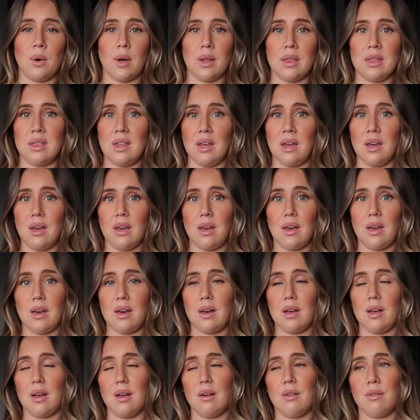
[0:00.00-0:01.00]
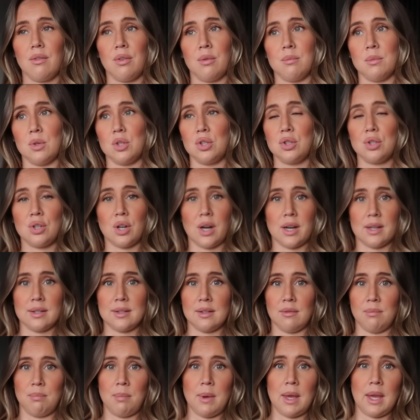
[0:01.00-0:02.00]
I think from the stress
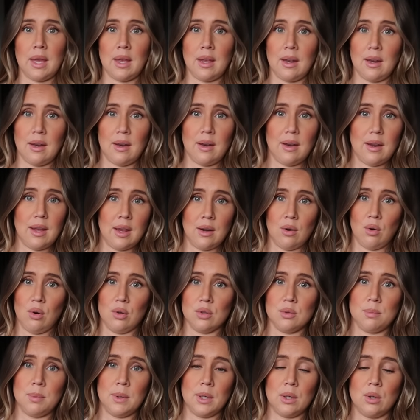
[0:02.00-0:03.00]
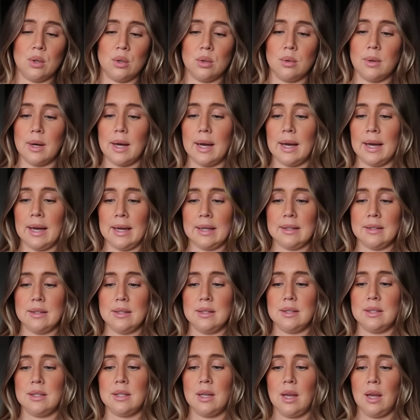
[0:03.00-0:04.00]
of being in hospital,
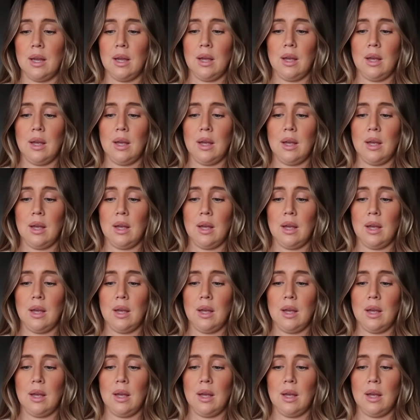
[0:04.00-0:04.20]
and